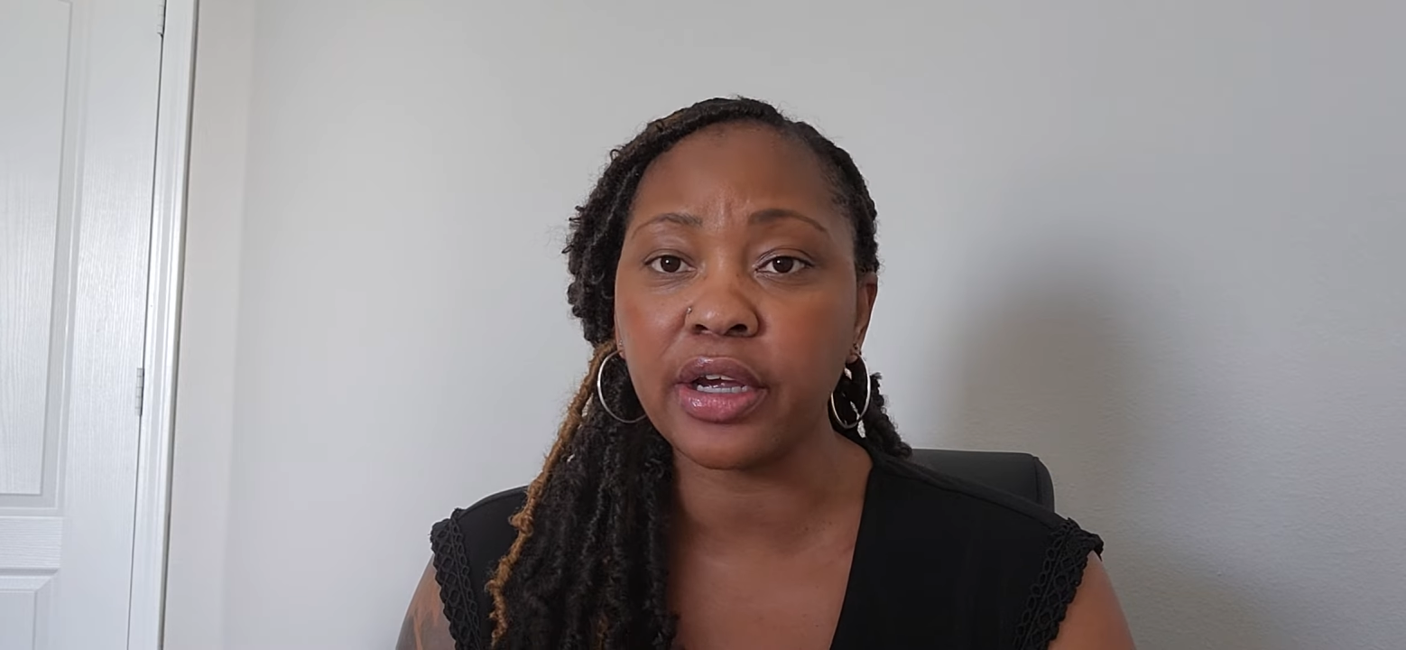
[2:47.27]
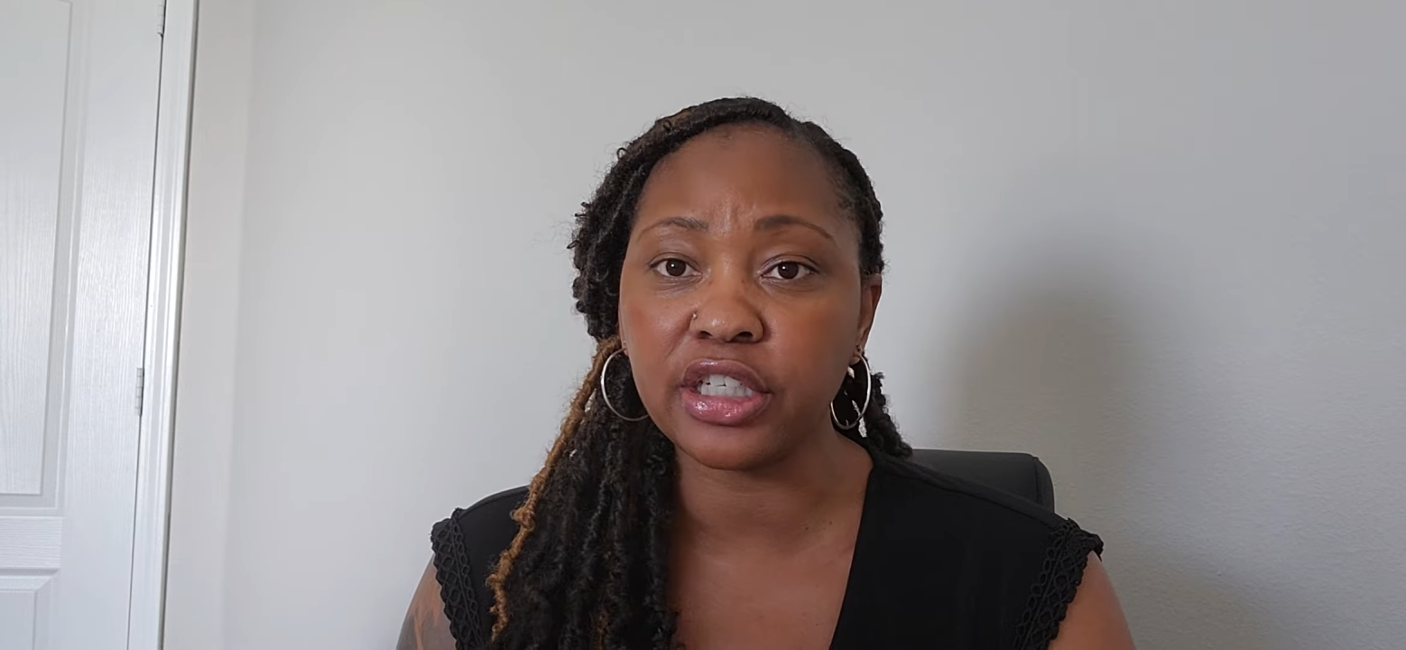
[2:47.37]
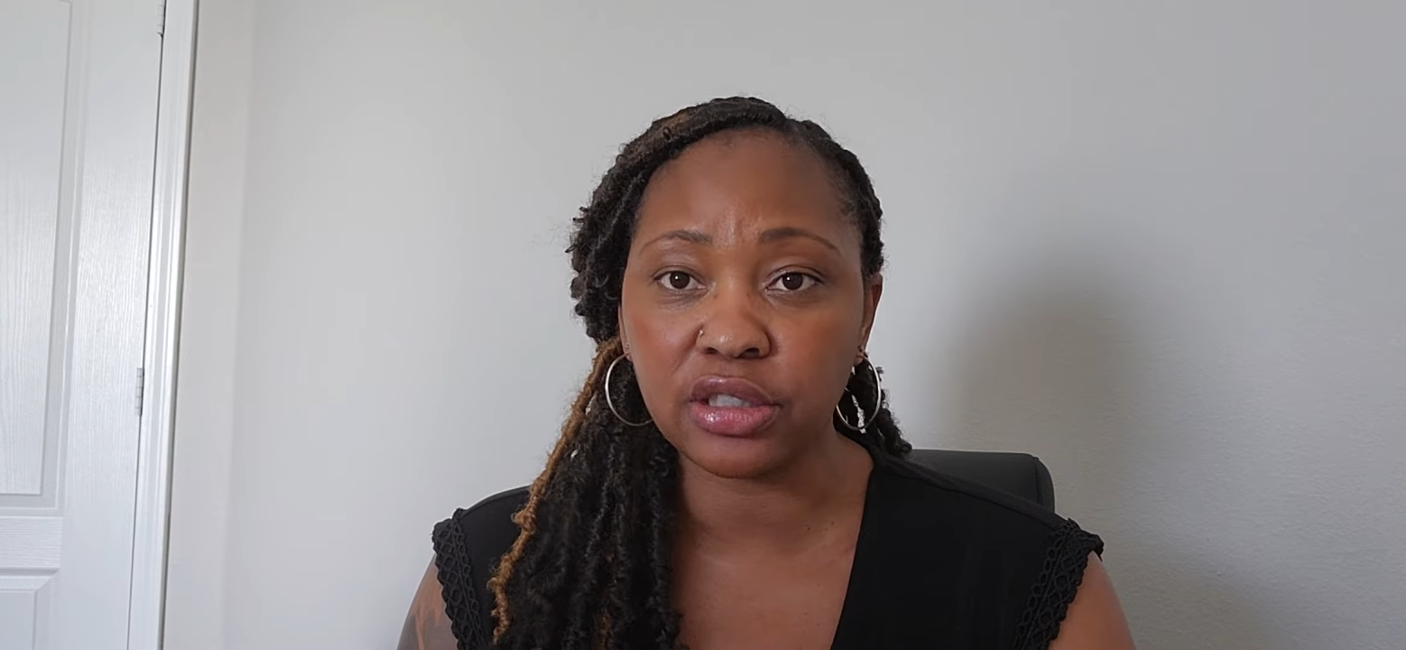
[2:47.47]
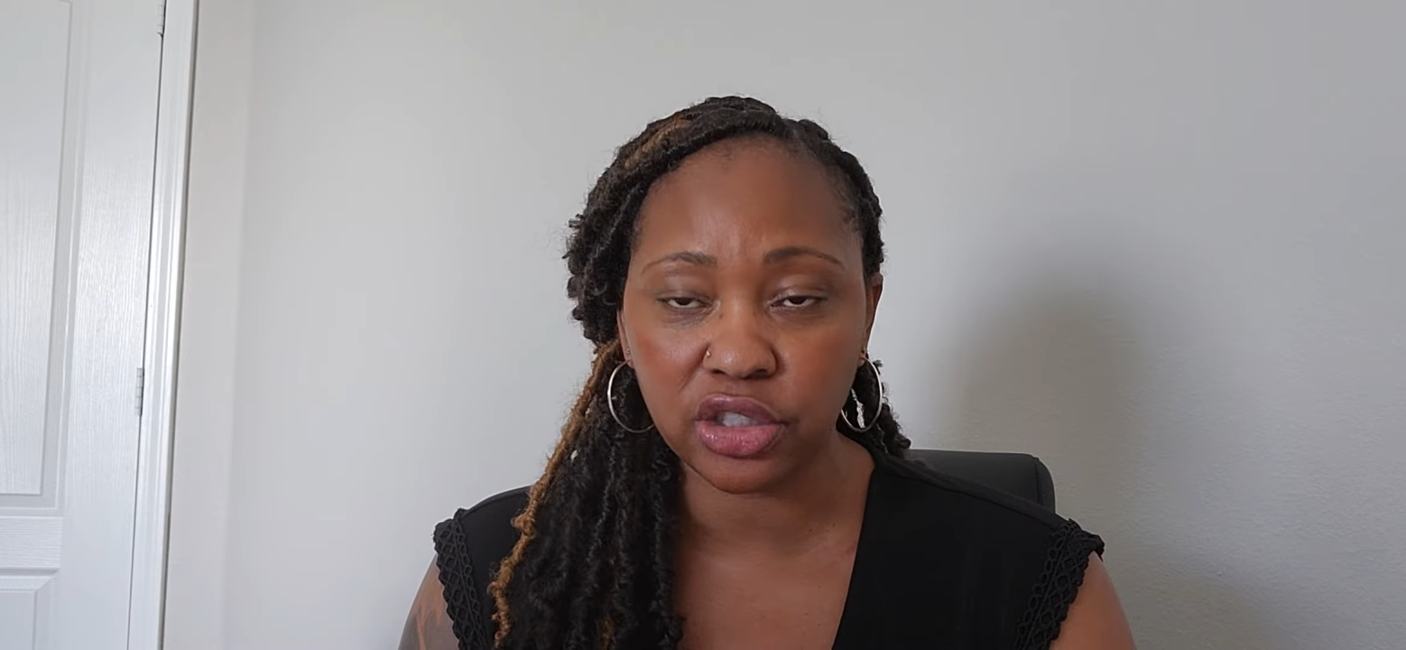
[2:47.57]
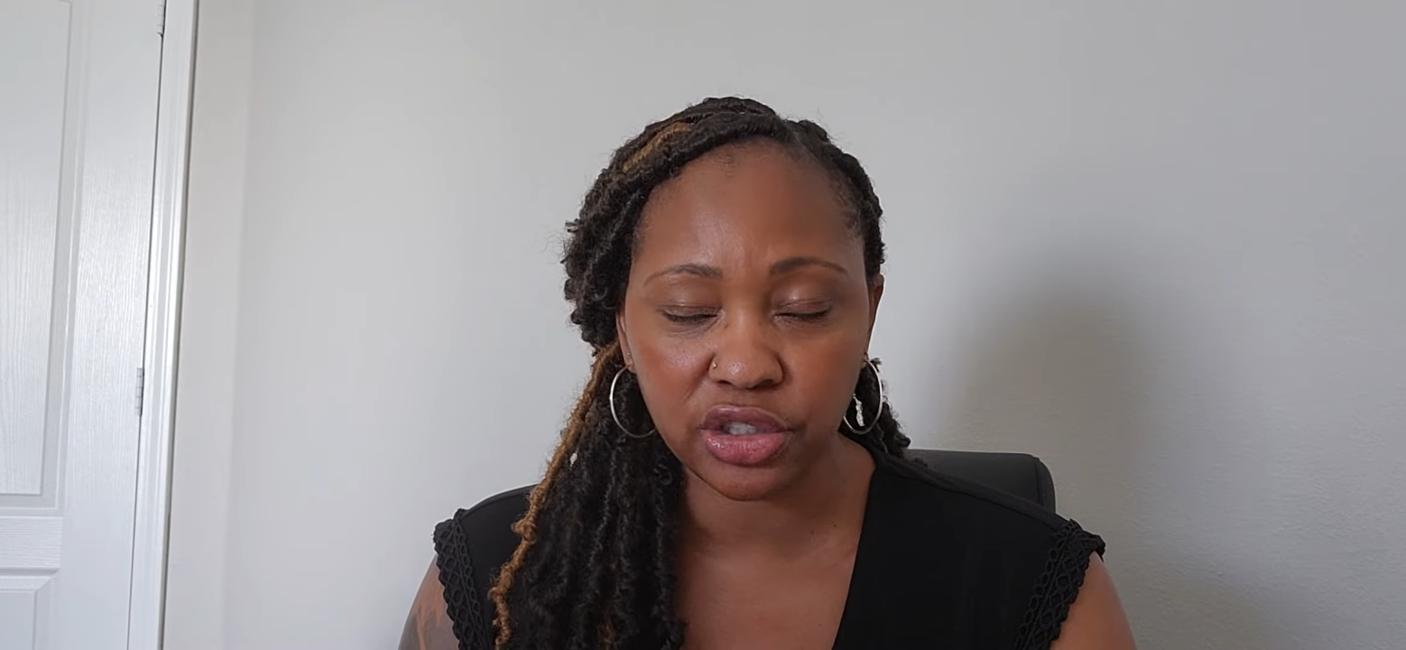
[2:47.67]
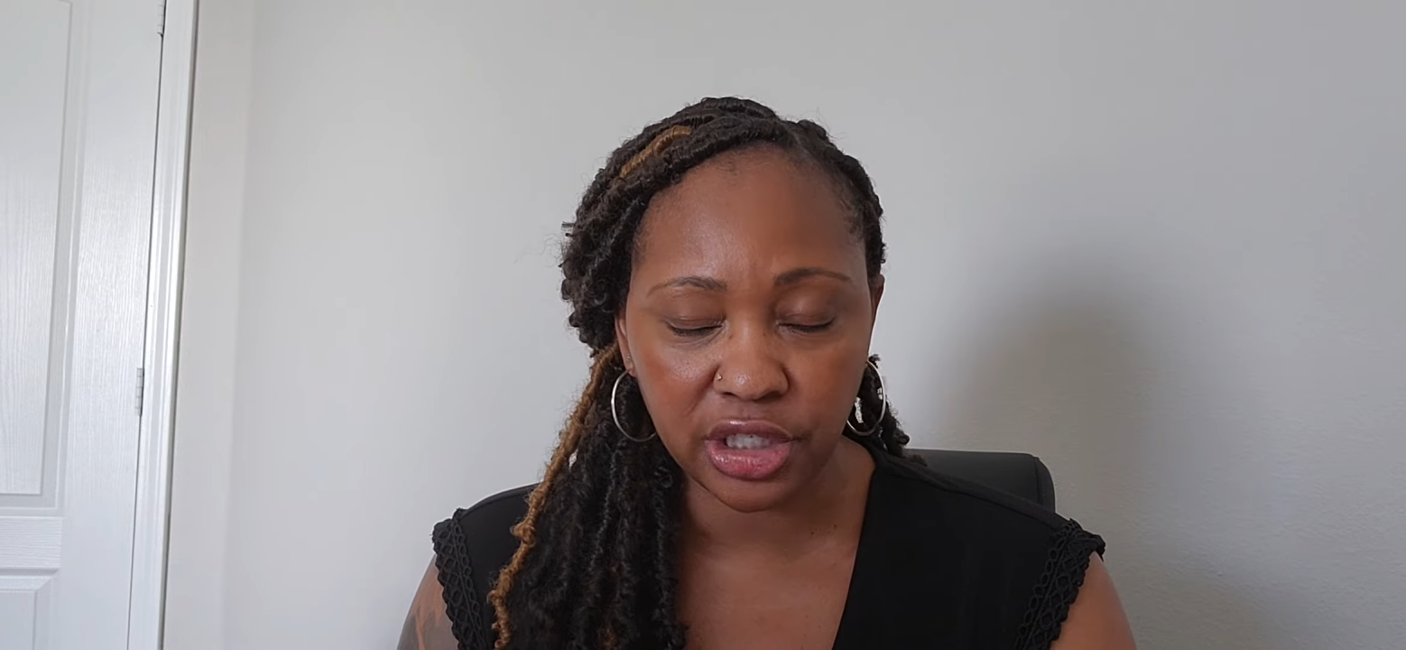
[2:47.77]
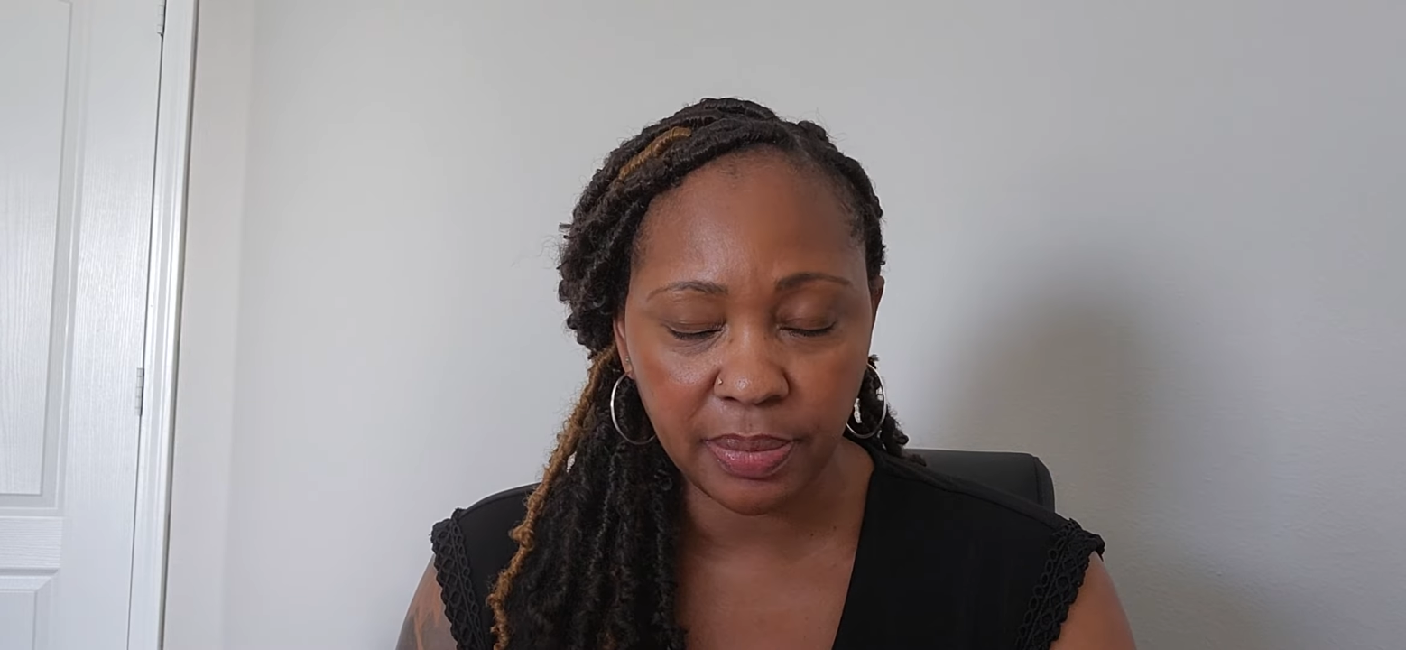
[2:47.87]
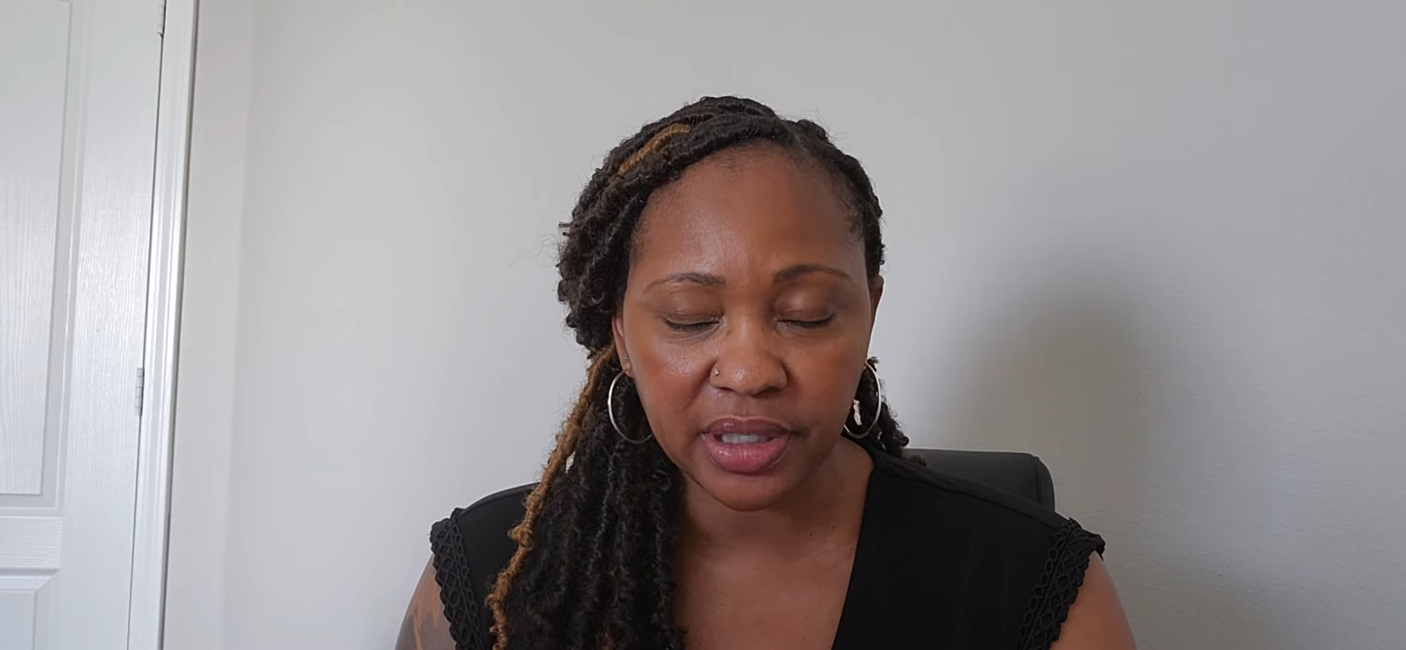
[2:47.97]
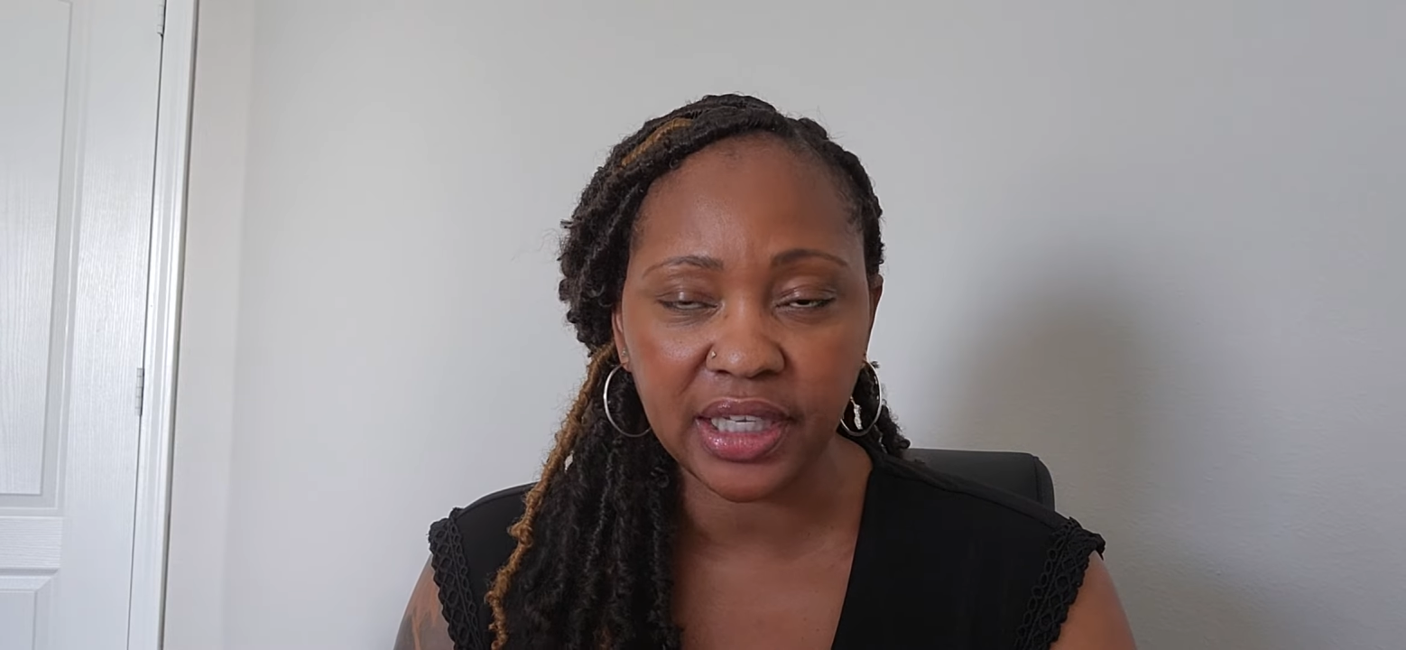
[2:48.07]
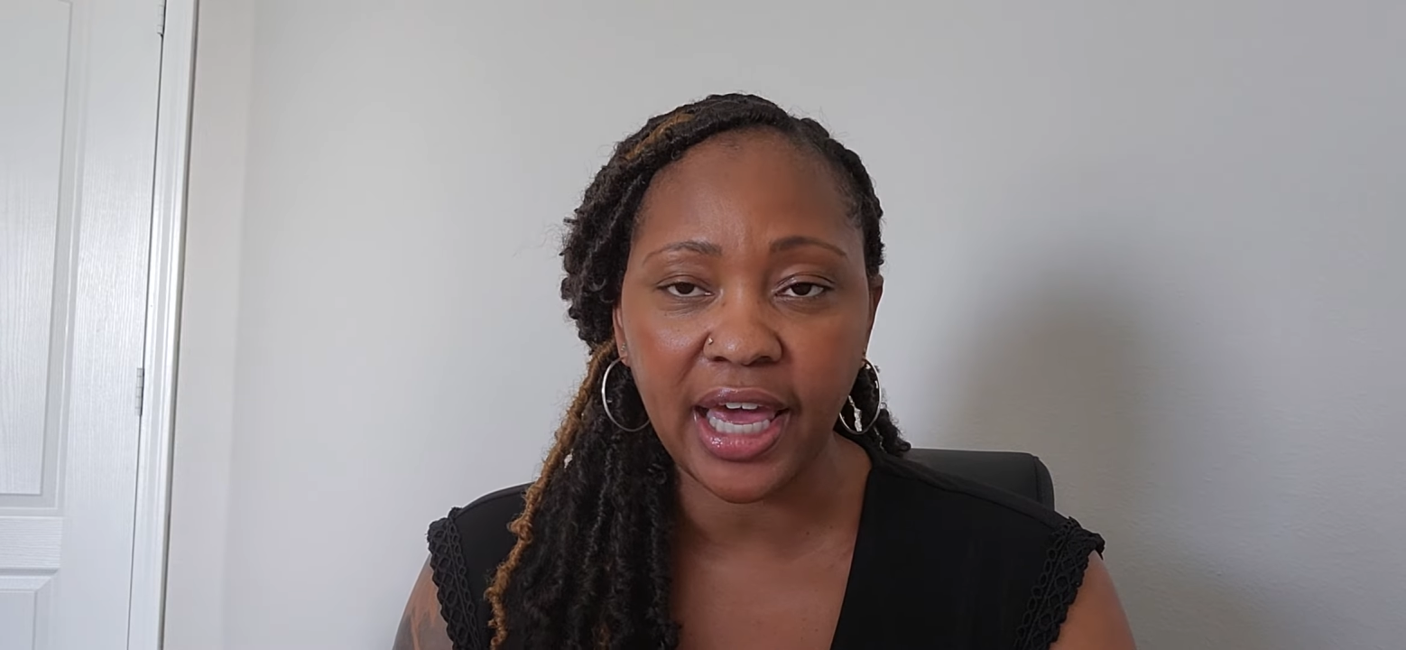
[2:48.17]
is
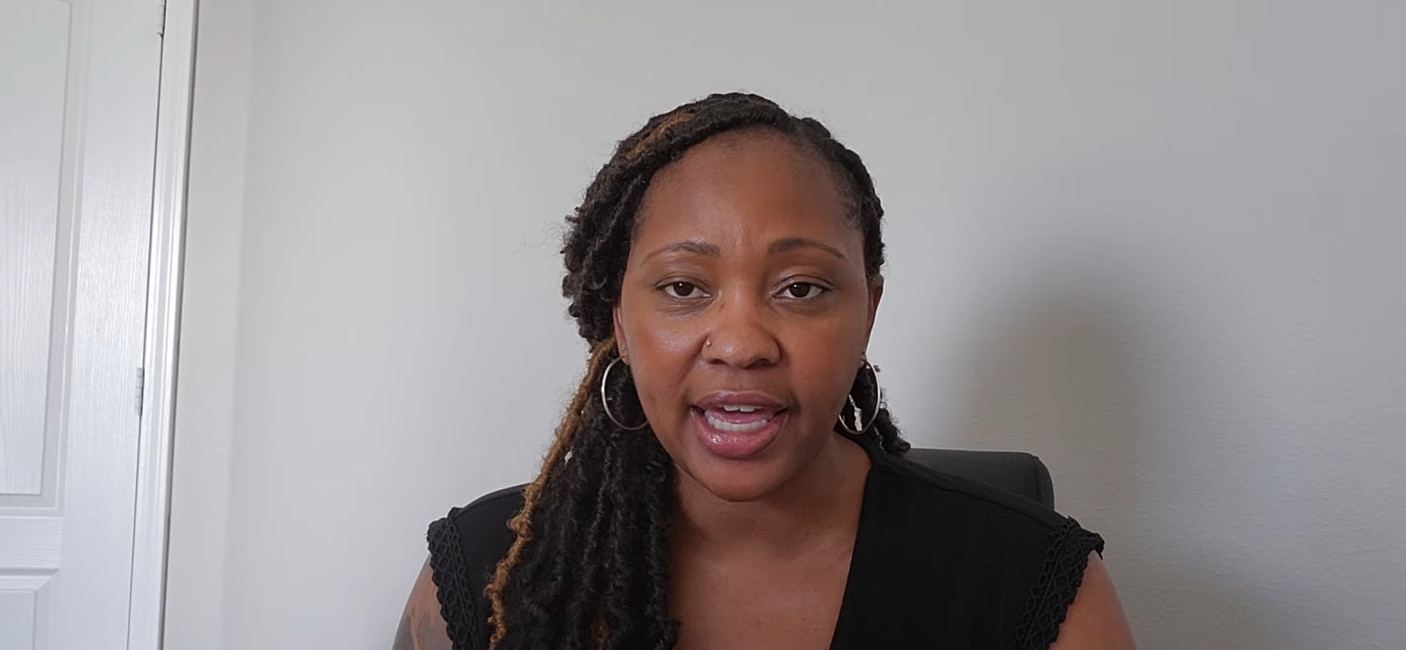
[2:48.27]
typically